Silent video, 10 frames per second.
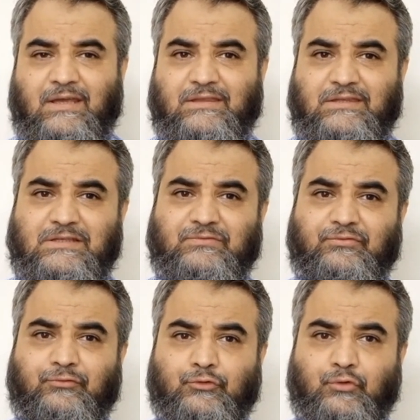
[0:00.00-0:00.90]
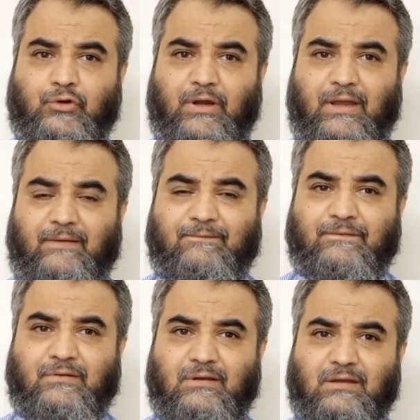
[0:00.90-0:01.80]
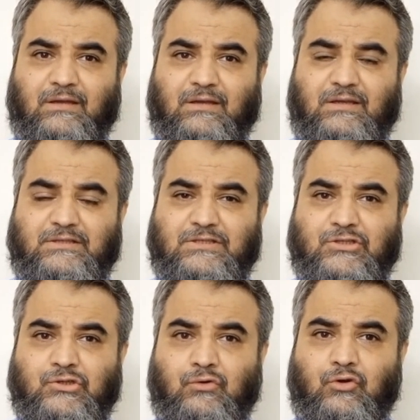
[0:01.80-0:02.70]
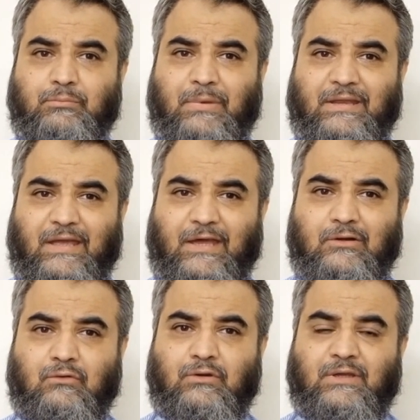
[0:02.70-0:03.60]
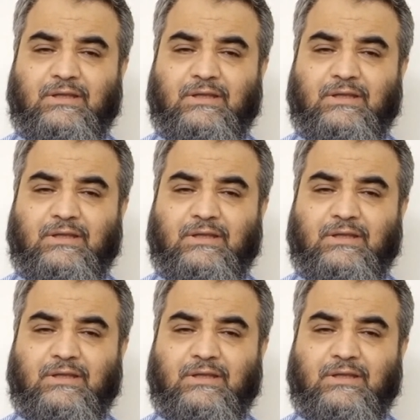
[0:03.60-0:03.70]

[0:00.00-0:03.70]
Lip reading: In this photograph, it is shown by arrow,